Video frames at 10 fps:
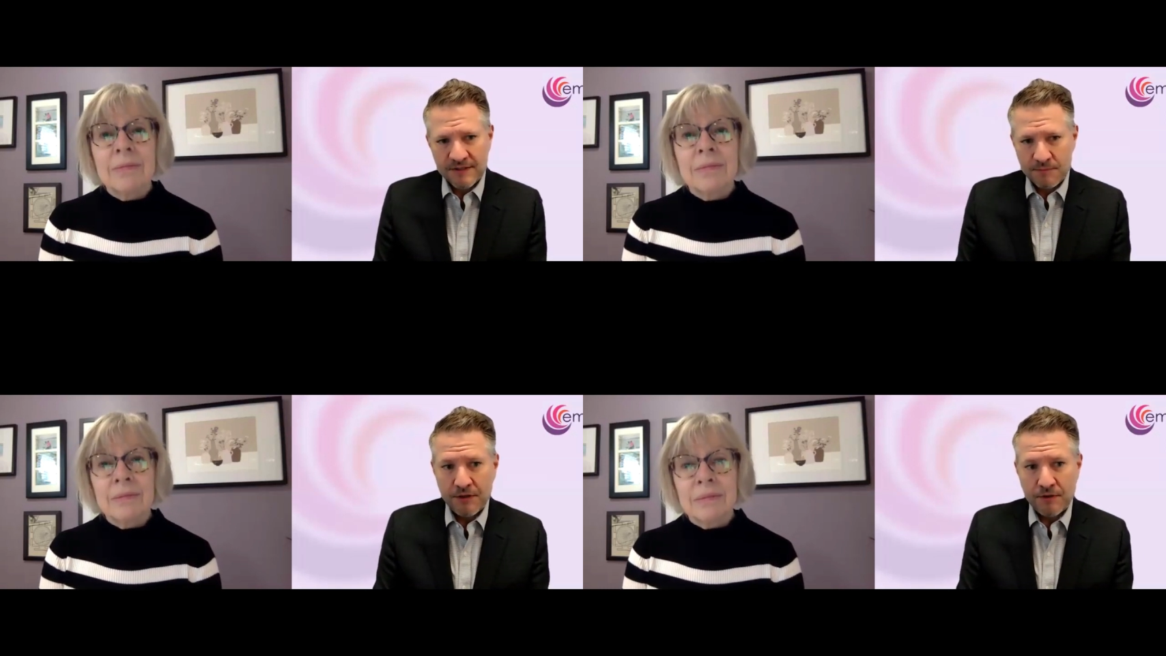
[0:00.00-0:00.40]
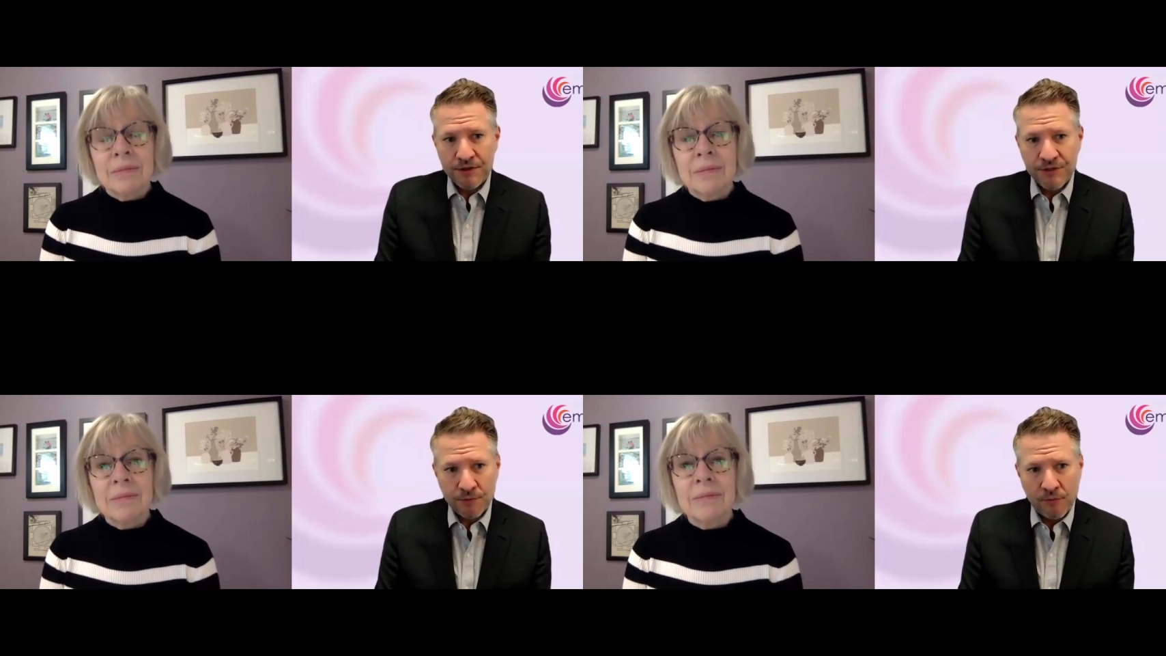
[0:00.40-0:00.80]

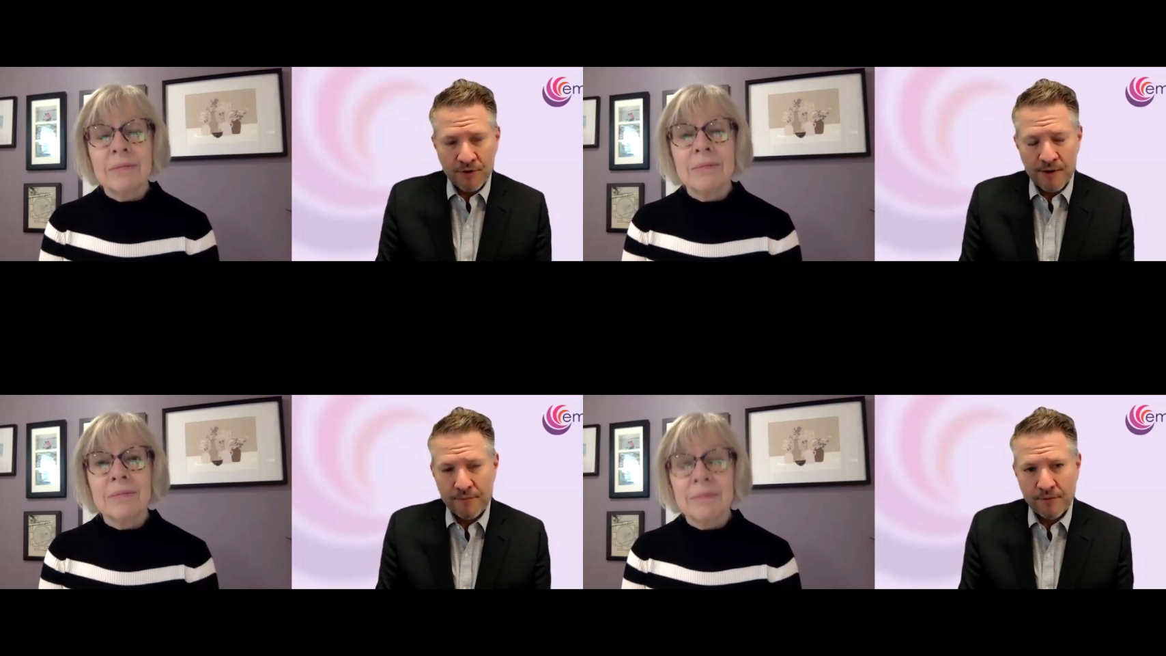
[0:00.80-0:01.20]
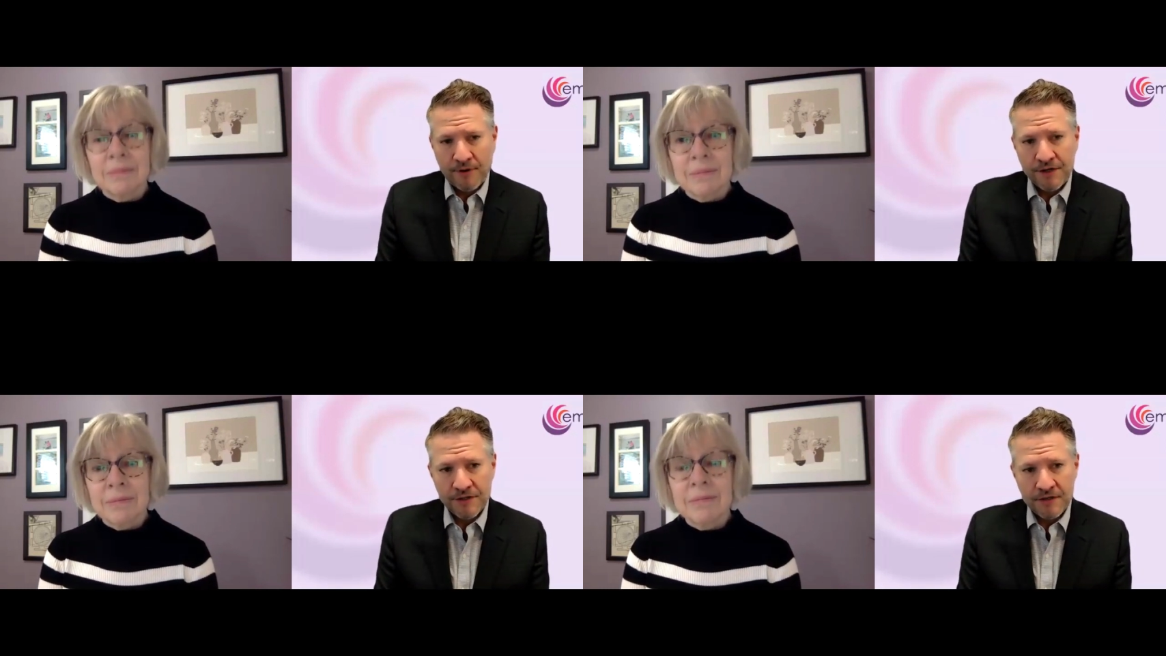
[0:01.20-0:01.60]
Speaker 1: spiritual
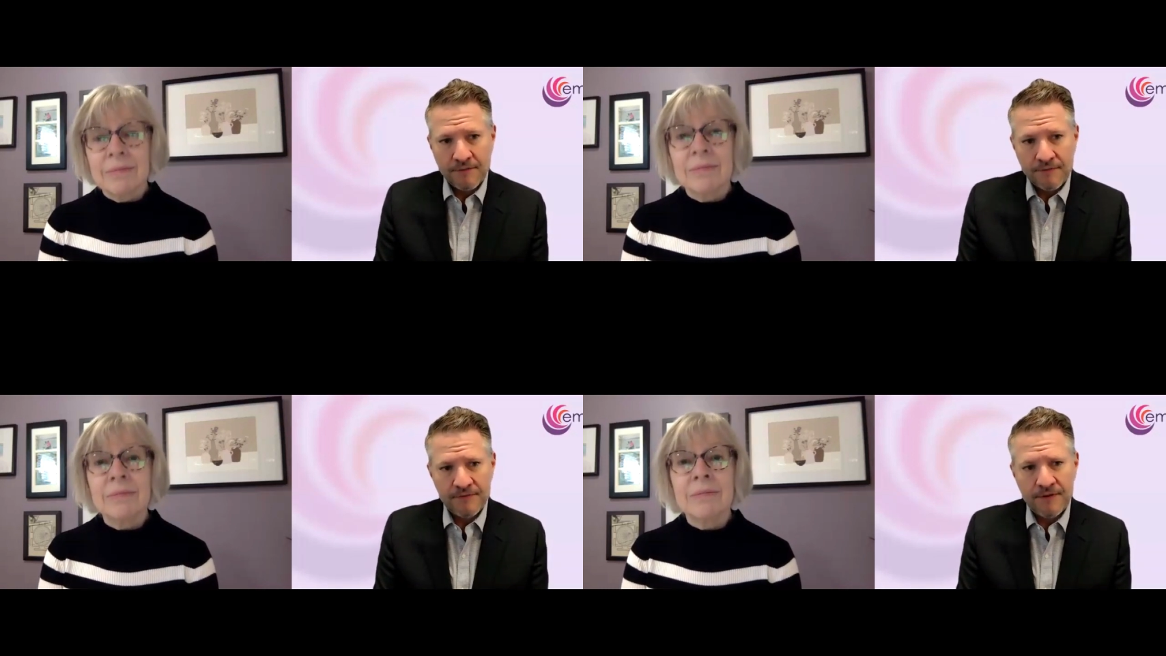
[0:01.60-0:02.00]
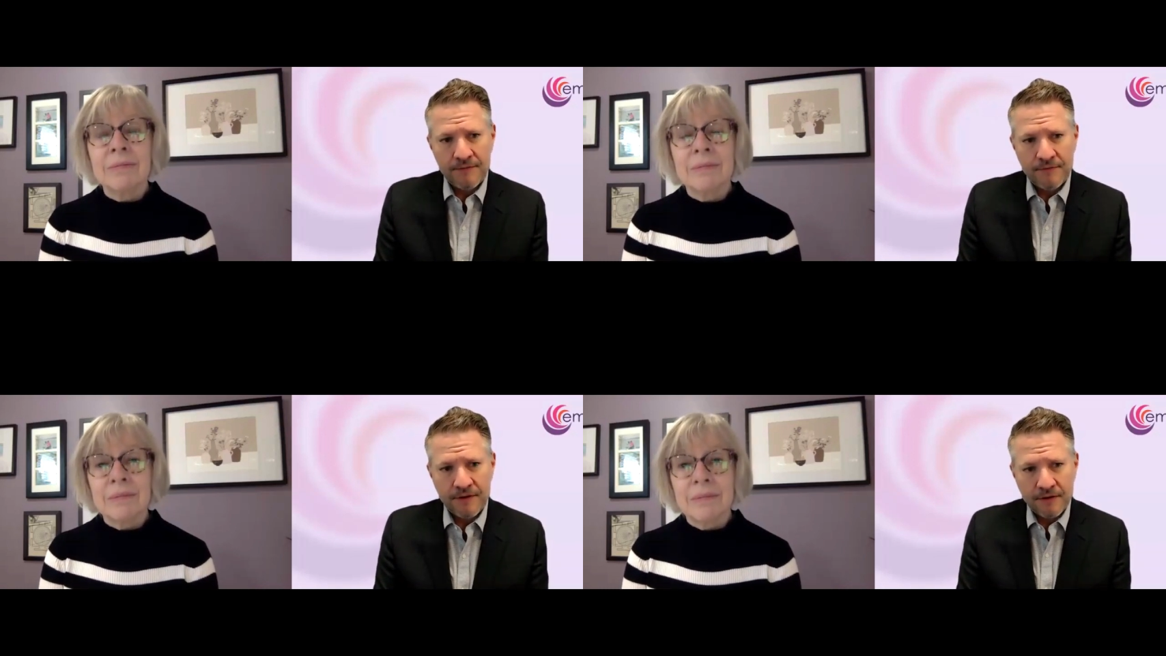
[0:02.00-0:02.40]
preparation if an